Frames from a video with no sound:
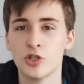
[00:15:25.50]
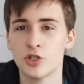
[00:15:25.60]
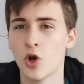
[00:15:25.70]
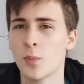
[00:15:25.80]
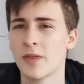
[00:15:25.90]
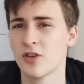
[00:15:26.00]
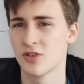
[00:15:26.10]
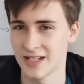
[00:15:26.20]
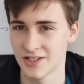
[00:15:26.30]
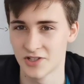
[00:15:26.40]
You'd hope that
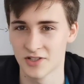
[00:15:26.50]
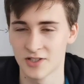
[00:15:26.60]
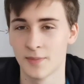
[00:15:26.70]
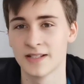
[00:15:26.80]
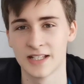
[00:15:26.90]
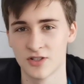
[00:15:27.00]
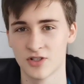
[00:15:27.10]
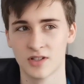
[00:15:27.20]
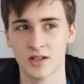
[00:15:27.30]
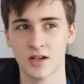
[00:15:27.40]
your teachers, so my
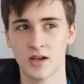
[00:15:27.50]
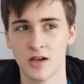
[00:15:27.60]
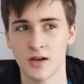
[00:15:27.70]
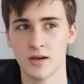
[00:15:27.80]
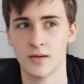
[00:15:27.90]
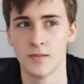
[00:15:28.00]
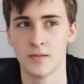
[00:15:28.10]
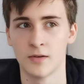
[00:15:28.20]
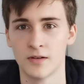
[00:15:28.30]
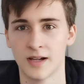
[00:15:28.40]
teachers,
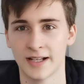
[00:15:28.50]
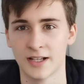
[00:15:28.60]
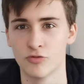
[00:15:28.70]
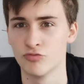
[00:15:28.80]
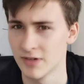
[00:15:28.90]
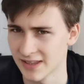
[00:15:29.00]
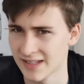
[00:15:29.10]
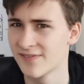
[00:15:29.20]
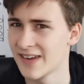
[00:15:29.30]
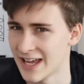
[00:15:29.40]
like
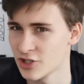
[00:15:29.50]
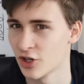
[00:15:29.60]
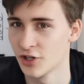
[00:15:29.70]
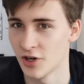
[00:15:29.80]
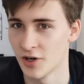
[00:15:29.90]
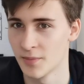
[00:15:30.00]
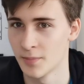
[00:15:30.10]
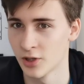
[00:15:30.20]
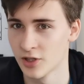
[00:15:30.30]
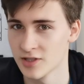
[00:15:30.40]
really flesh out our
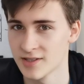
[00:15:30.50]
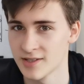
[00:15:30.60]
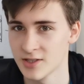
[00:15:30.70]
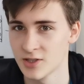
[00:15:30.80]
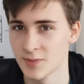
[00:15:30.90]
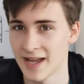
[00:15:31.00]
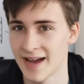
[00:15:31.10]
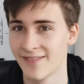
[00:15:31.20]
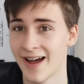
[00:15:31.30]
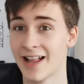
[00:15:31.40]
booklets, so we
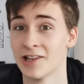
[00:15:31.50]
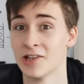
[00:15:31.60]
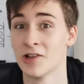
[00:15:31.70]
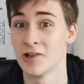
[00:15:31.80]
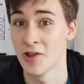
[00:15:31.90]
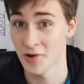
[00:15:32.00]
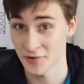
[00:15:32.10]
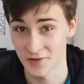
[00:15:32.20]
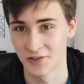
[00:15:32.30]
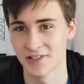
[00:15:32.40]
have a lot
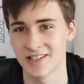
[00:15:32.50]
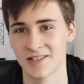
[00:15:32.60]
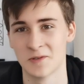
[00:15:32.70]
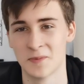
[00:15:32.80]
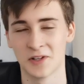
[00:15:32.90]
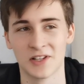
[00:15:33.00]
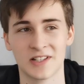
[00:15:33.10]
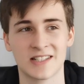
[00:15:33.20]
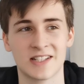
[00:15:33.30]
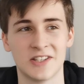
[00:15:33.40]
of knowledge in those
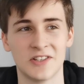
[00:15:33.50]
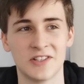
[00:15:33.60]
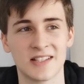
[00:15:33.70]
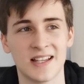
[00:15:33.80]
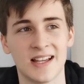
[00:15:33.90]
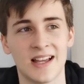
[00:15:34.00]
booklets to use.